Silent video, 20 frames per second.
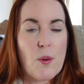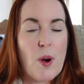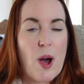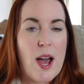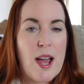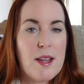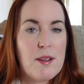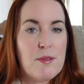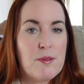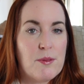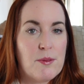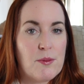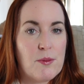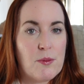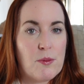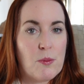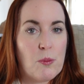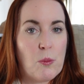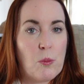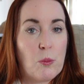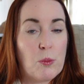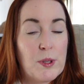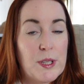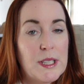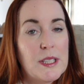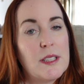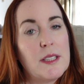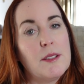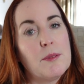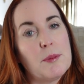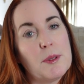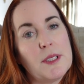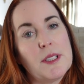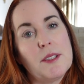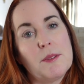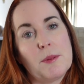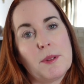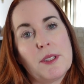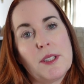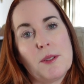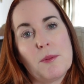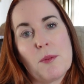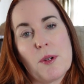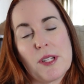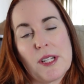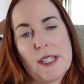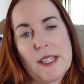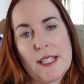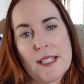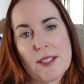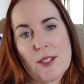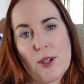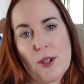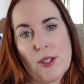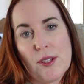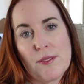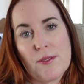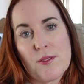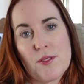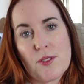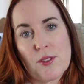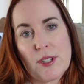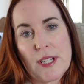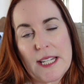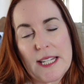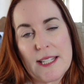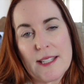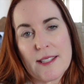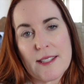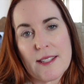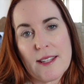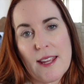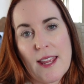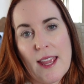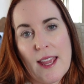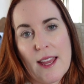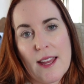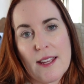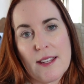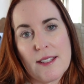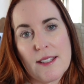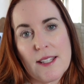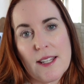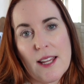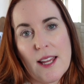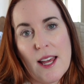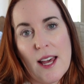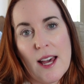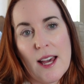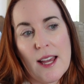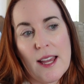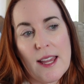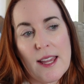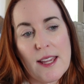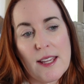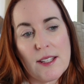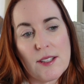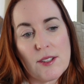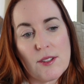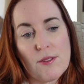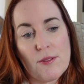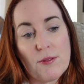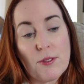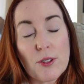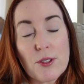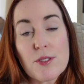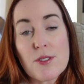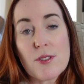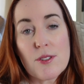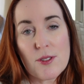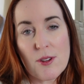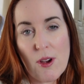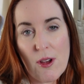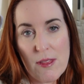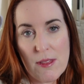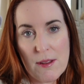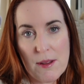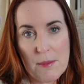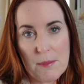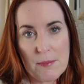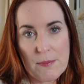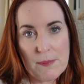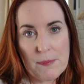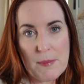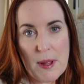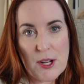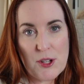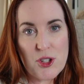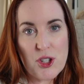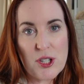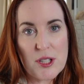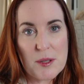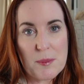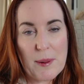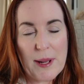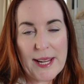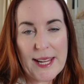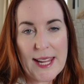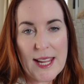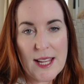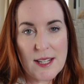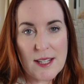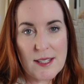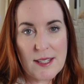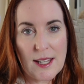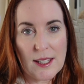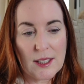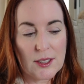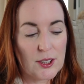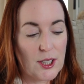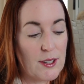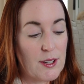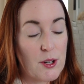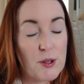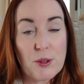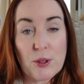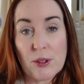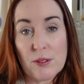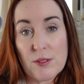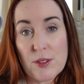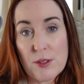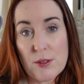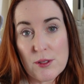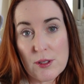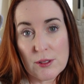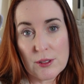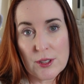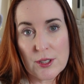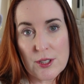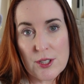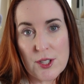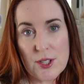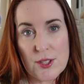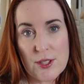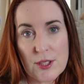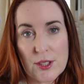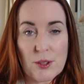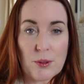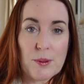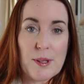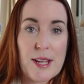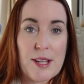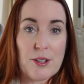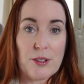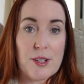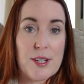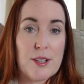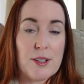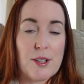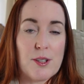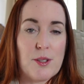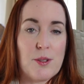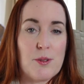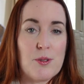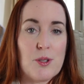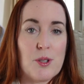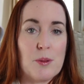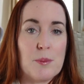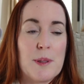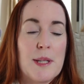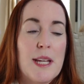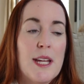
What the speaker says: I really wanted these olive trees, and I first saw them mentioned by Hannah Naylor. I don't know if you know her, she's a creator here on YouTube,